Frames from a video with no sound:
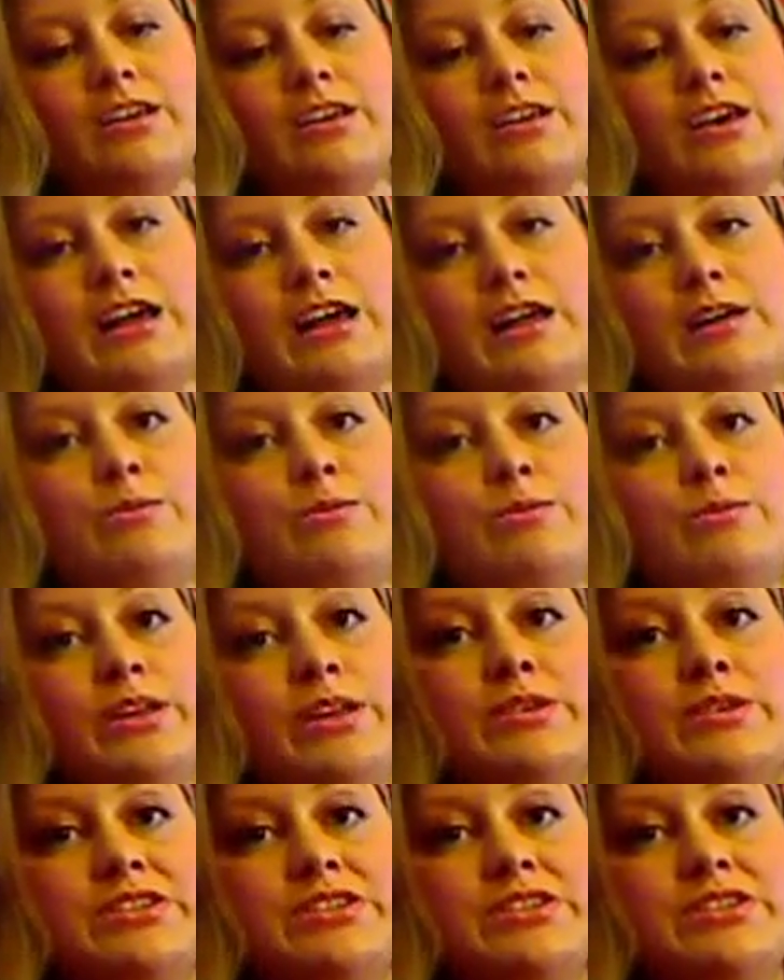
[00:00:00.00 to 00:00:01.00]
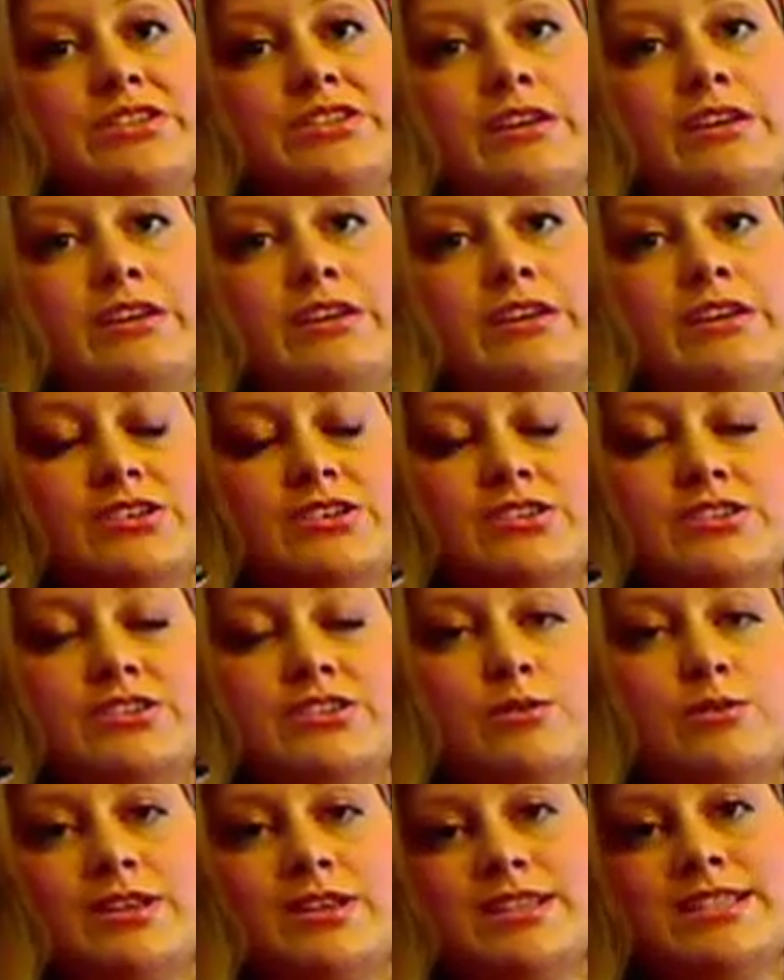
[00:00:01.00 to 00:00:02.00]
what you want to do now is just
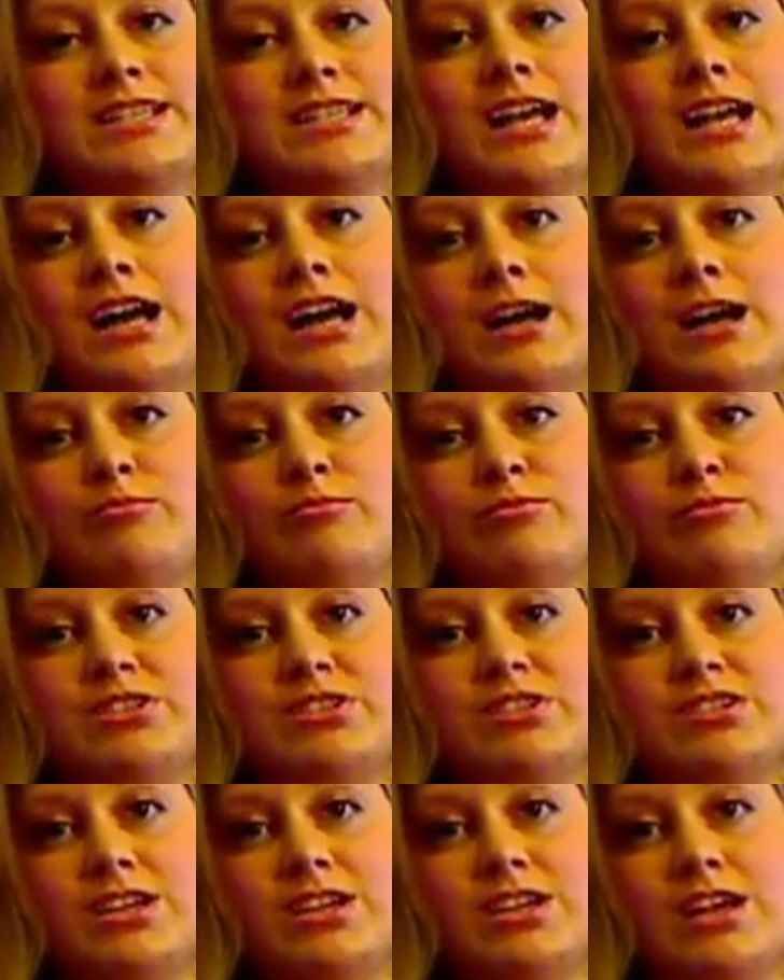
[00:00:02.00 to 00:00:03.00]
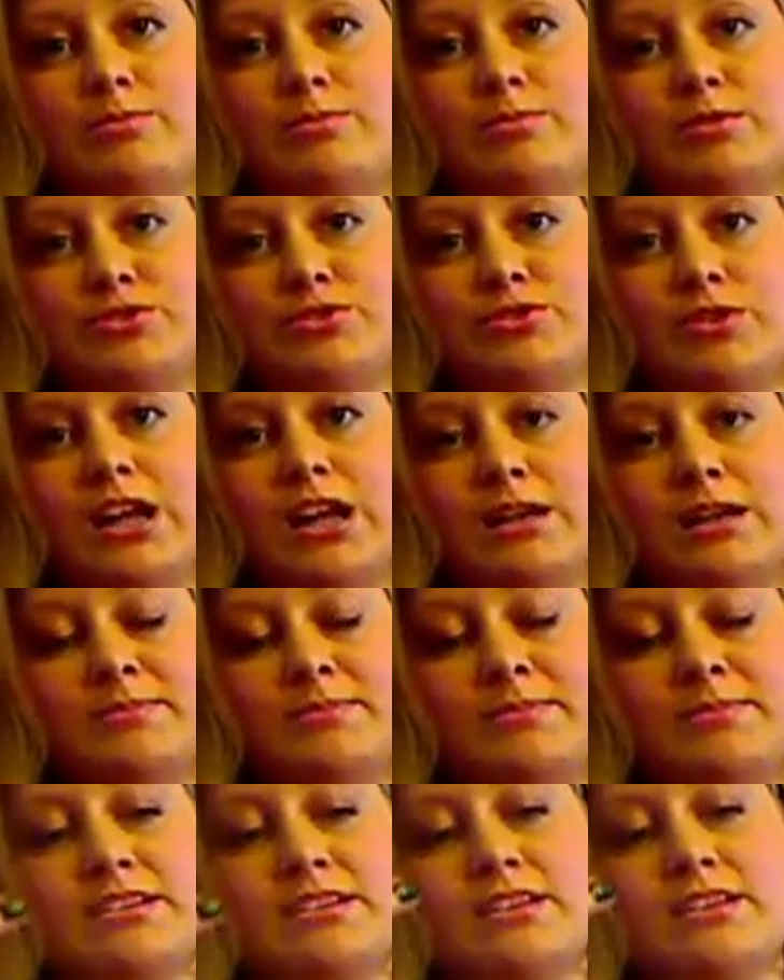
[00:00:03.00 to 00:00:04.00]
go around the top with just a couple
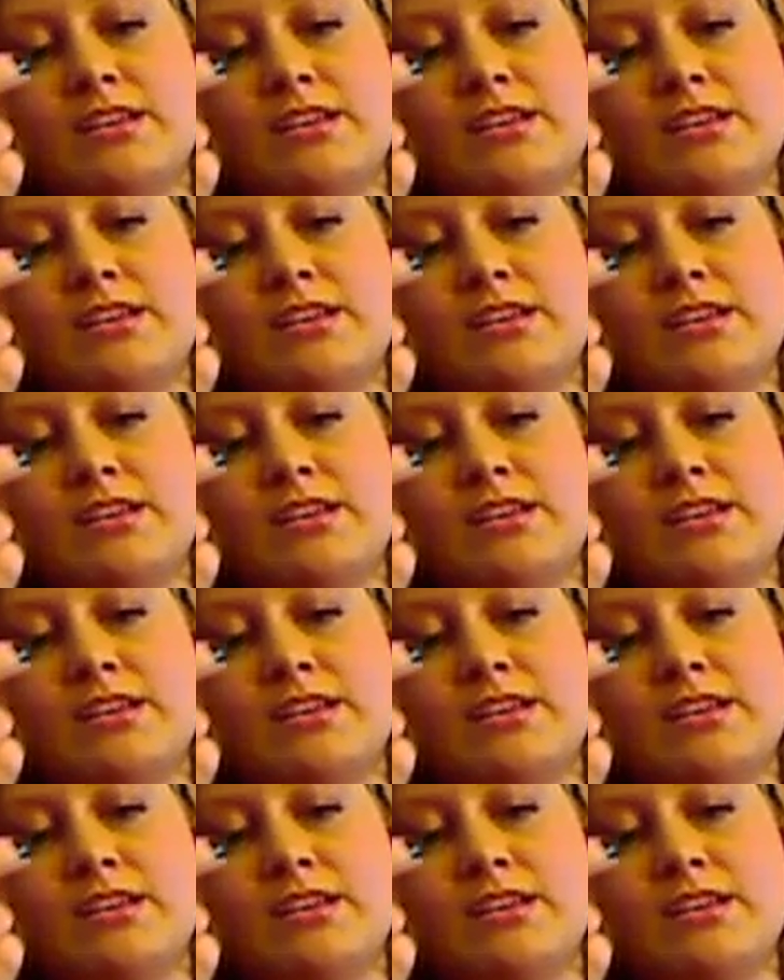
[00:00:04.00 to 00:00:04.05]
drops.